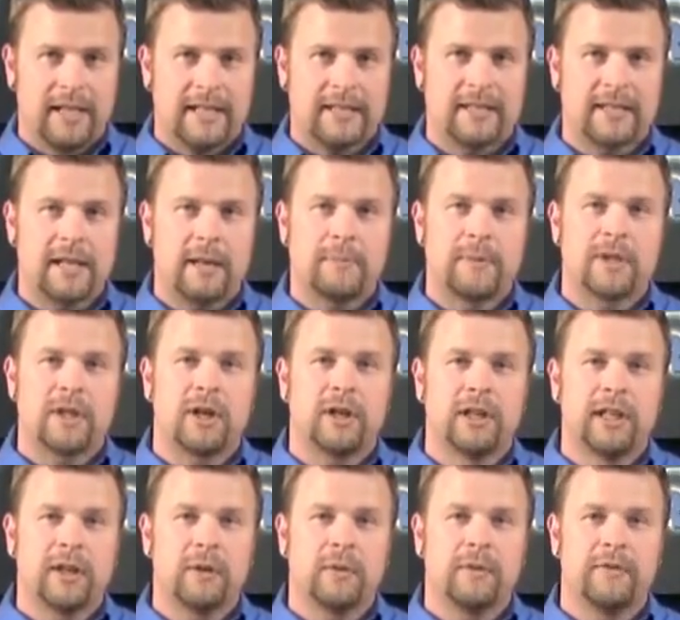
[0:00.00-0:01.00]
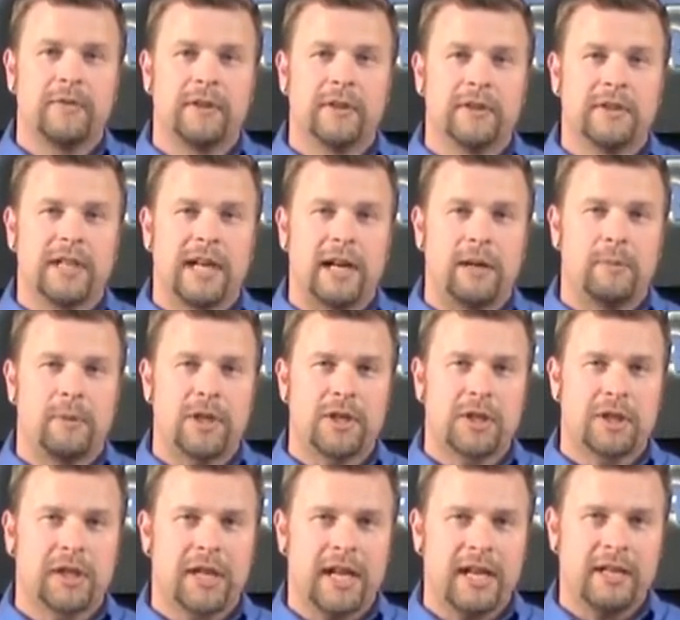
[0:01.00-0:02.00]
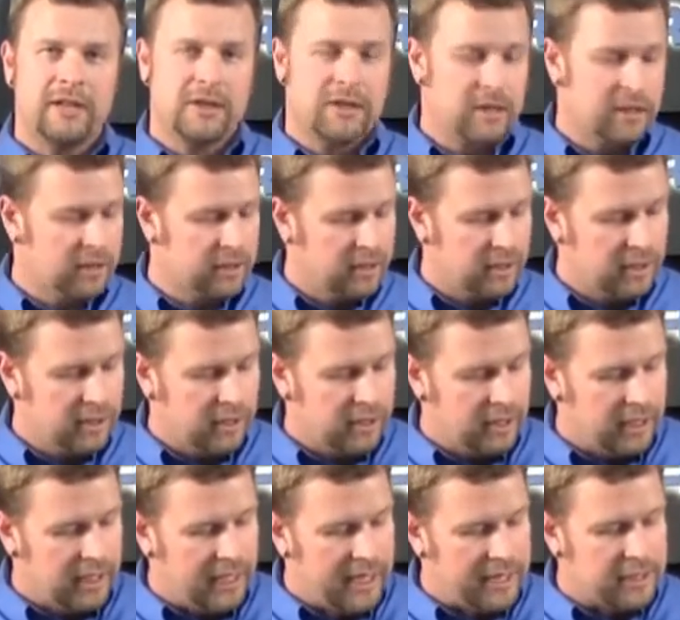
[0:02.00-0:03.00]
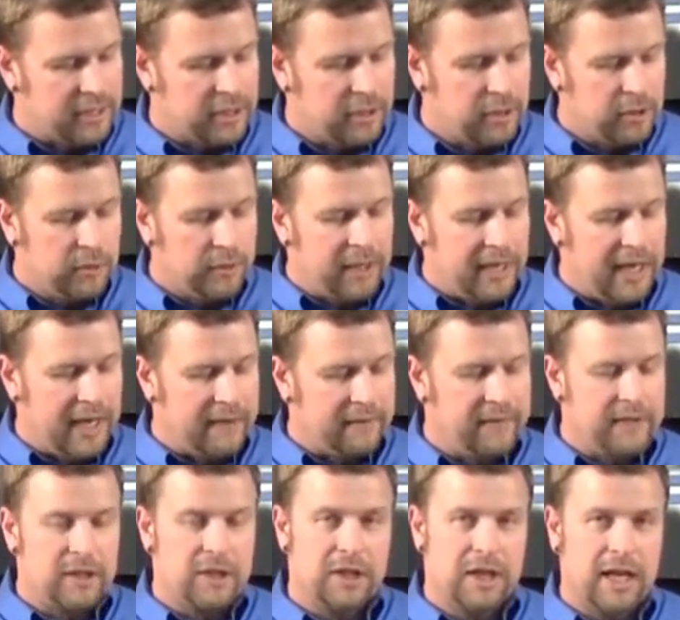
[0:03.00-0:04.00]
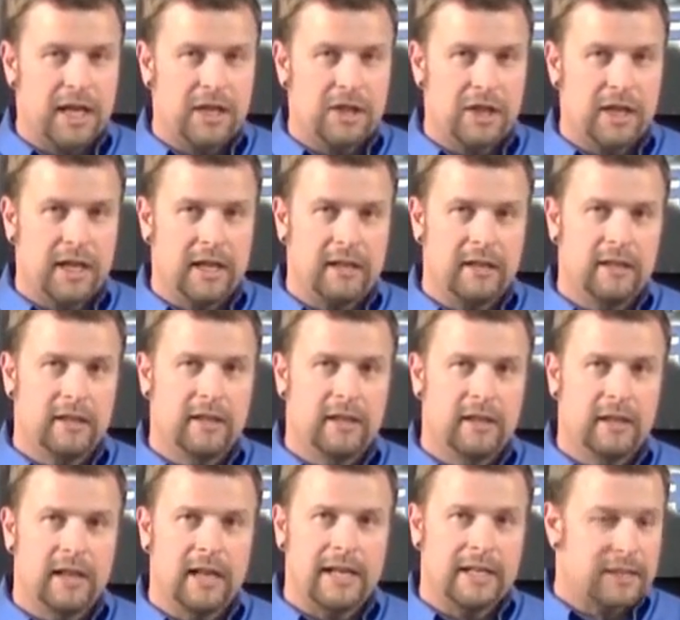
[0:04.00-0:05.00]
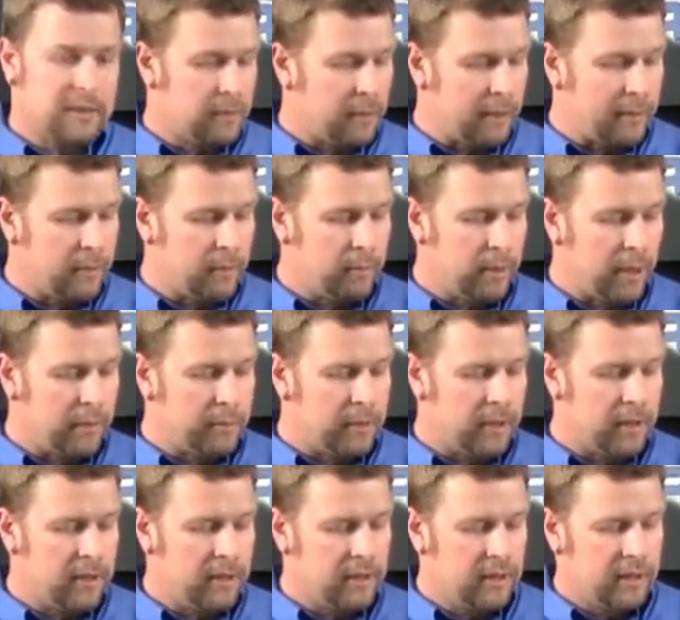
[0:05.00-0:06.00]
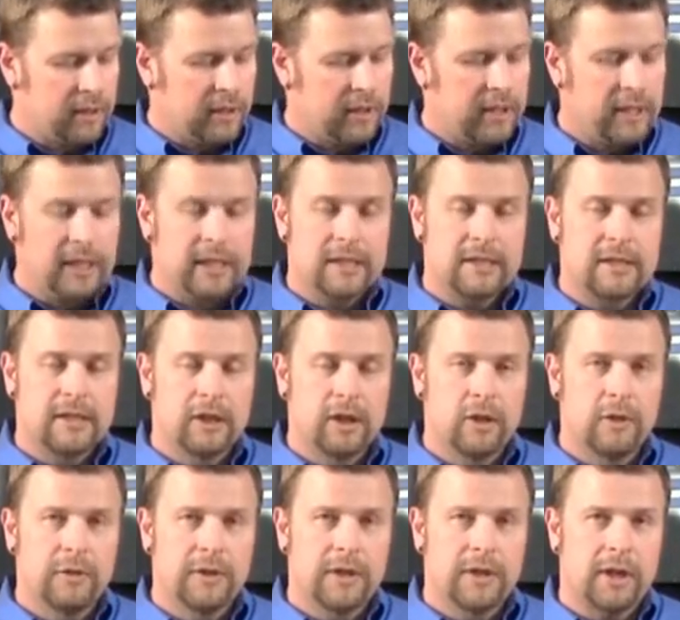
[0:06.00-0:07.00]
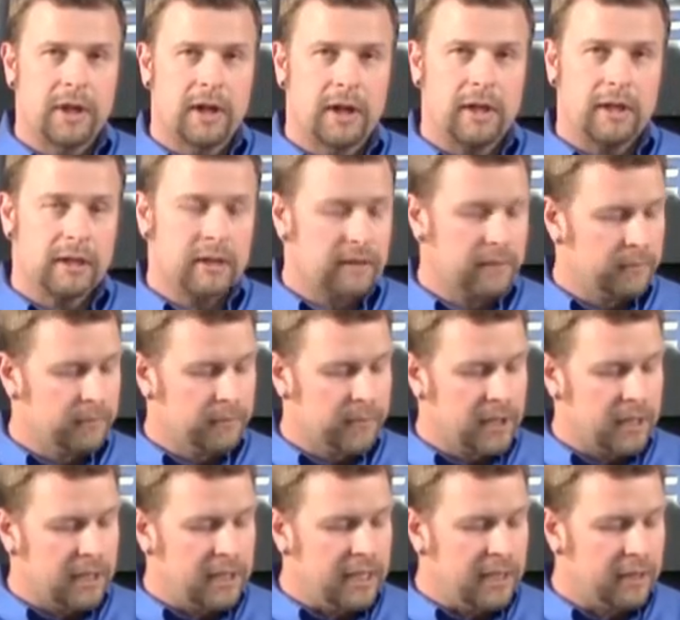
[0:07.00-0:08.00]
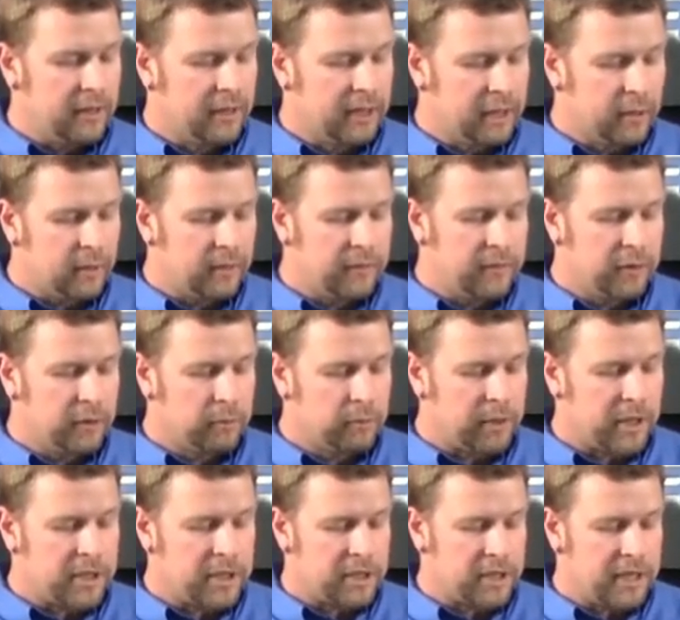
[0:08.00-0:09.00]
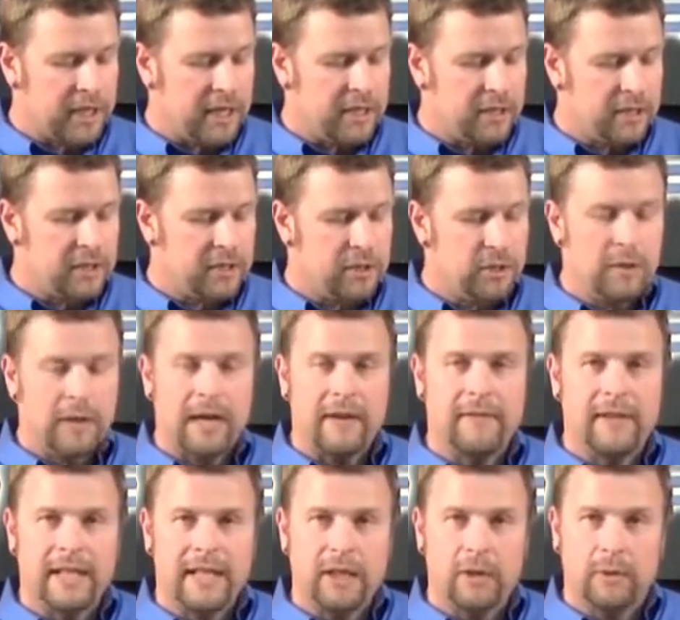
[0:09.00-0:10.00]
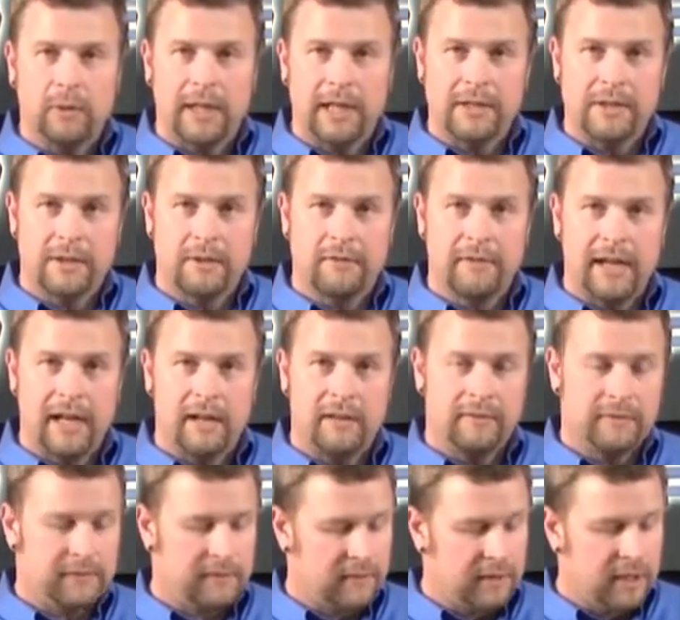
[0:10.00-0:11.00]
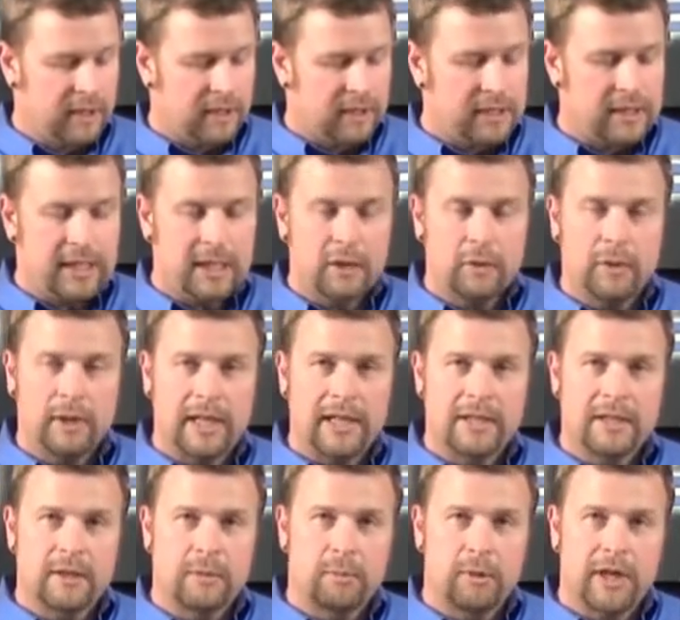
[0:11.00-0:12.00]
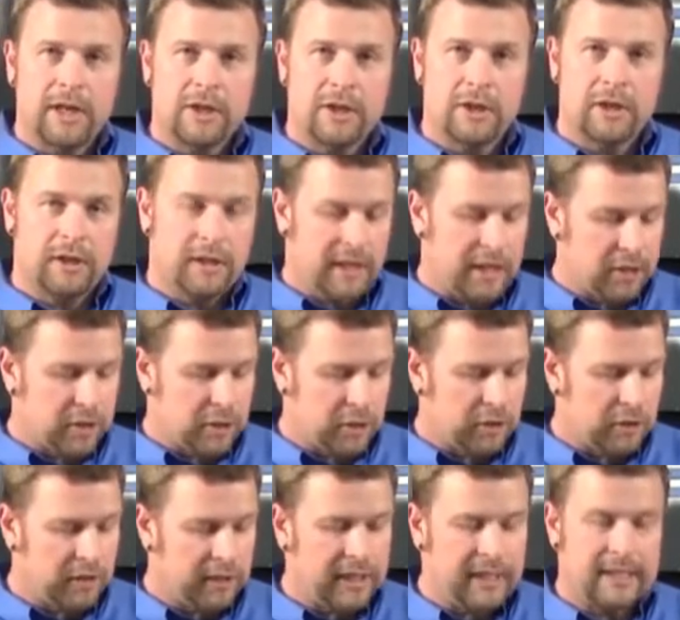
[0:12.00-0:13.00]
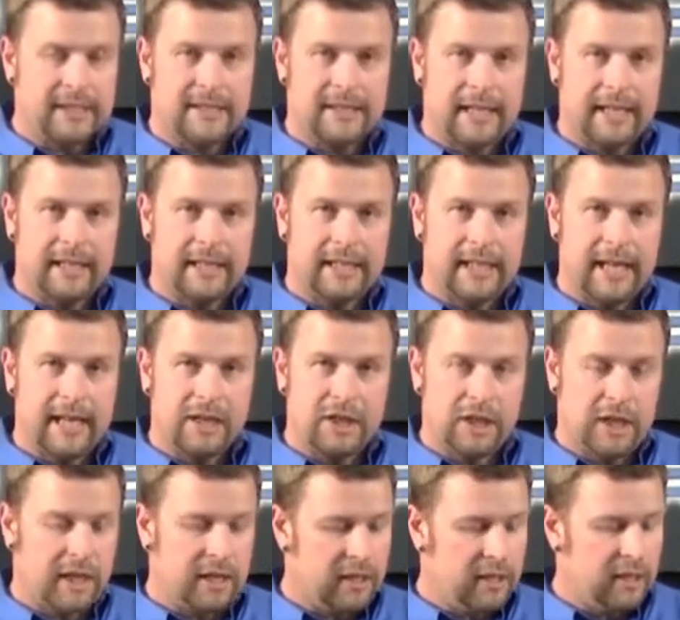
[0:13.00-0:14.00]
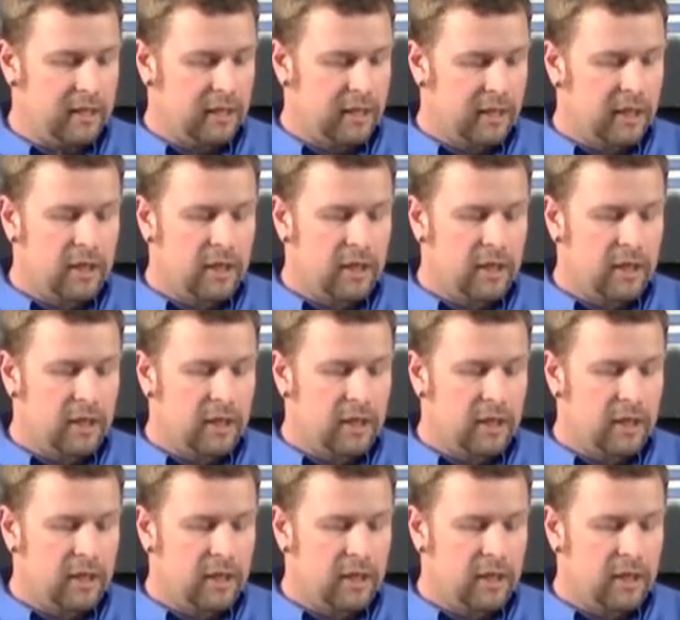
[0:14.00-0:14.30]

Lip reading: Next up is our liquid filled tire pressure gauge. It has a 2.5-inch gauge head, nice rubber bumper. It is glow in the dark. Now the liquid filled pressure gauges do have an equalizer valve to equalize the pressure internally inside the gauge head.